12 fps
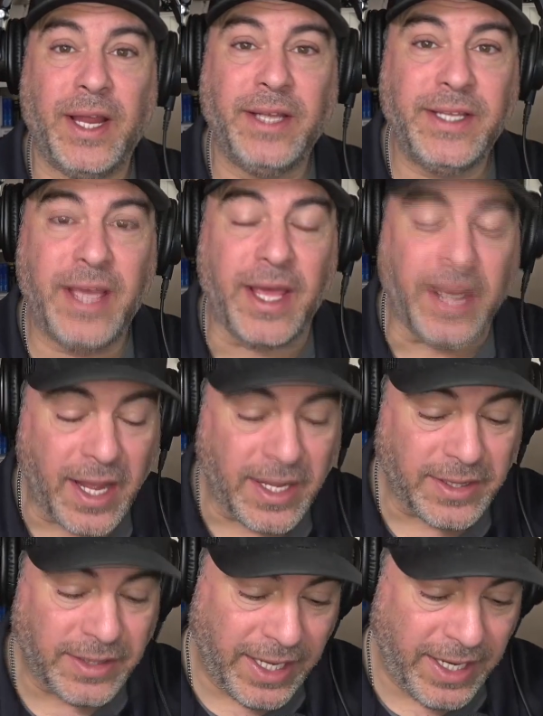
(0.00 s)
I did. I
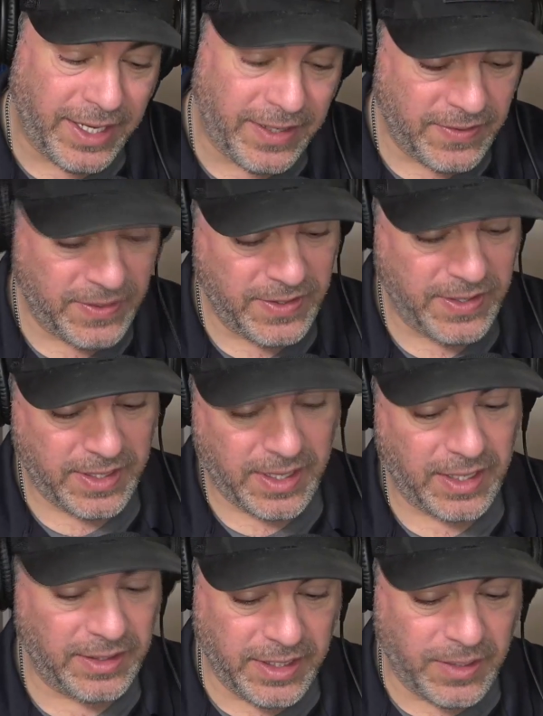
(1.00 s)
leaned
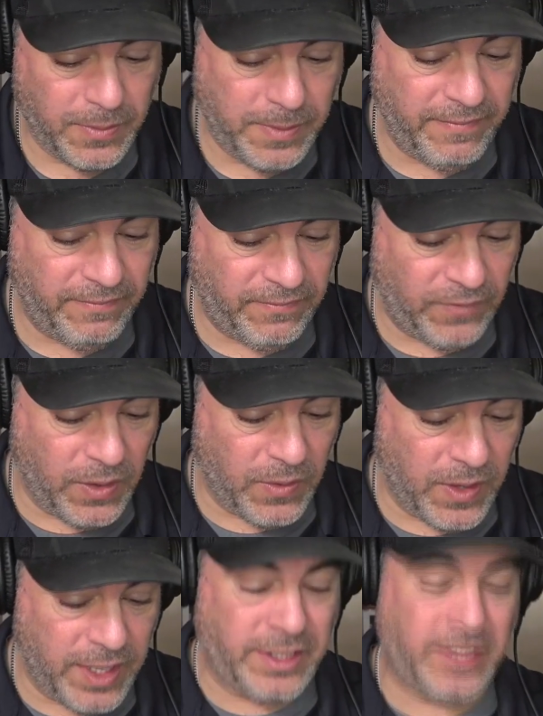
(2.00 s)
a little bit
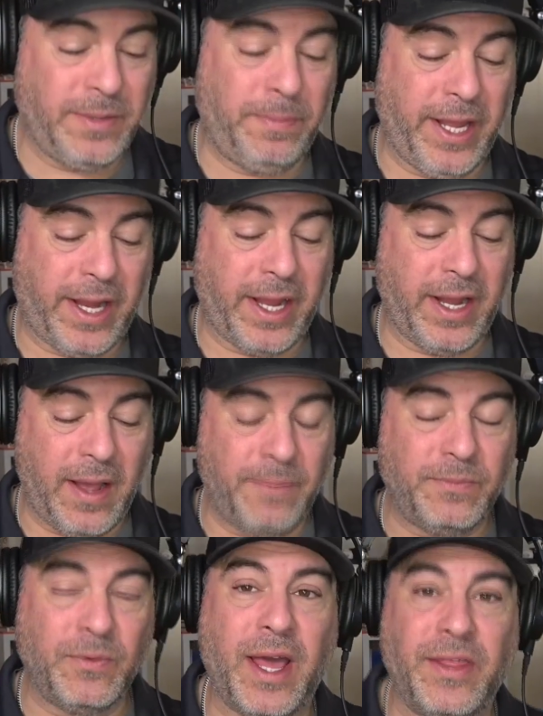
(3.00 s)
forward to pick it up
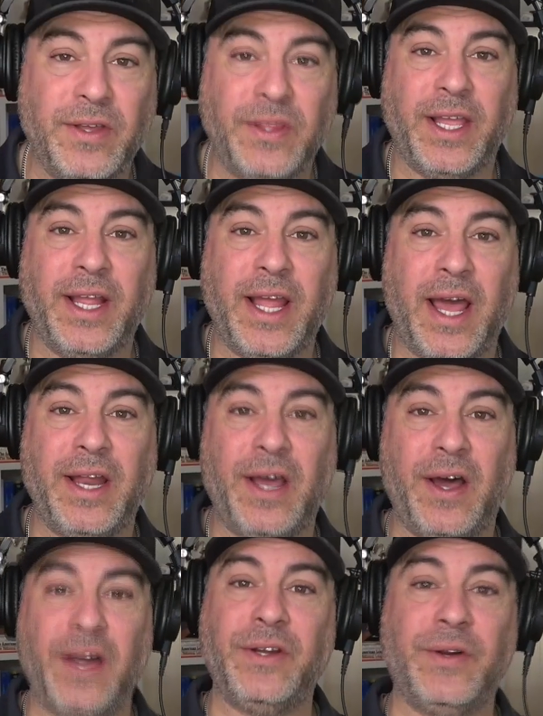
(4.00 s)
rather than got
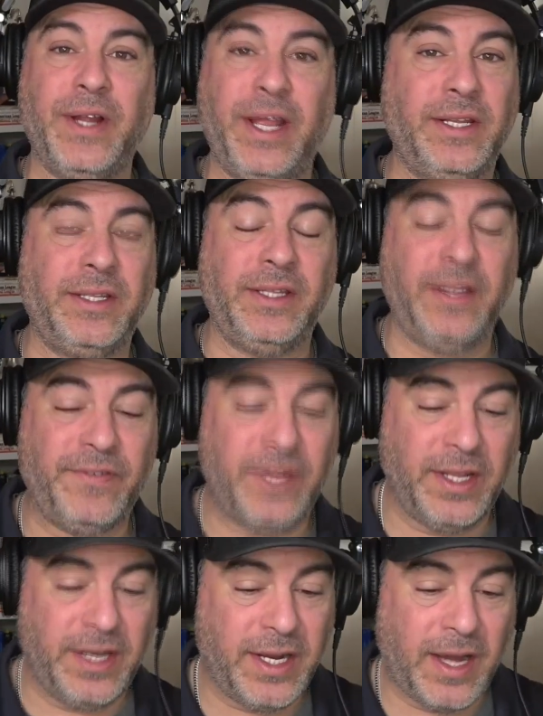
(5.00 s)
under it and
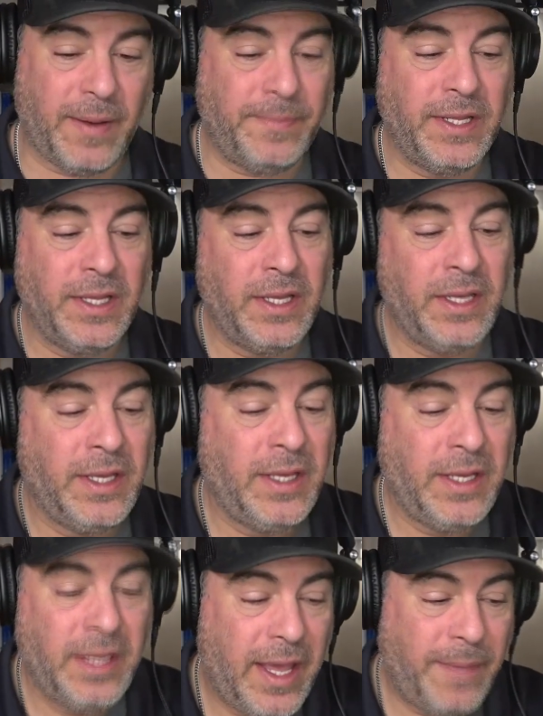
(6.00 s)
lifted it up.
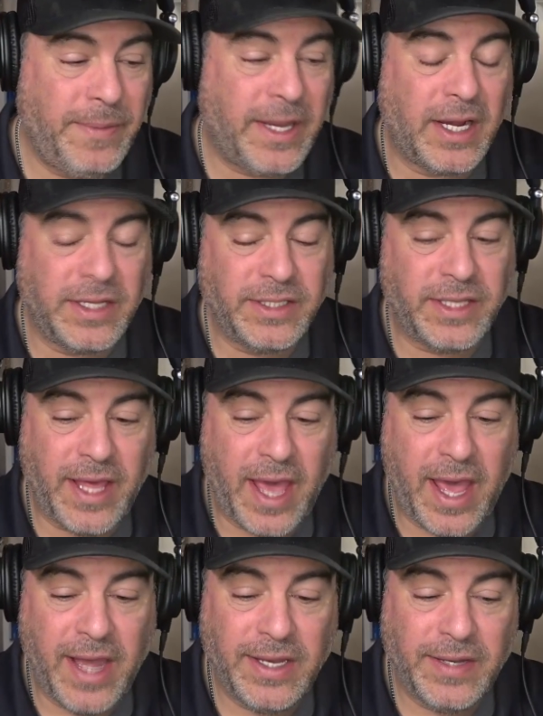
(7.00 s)
And because of that,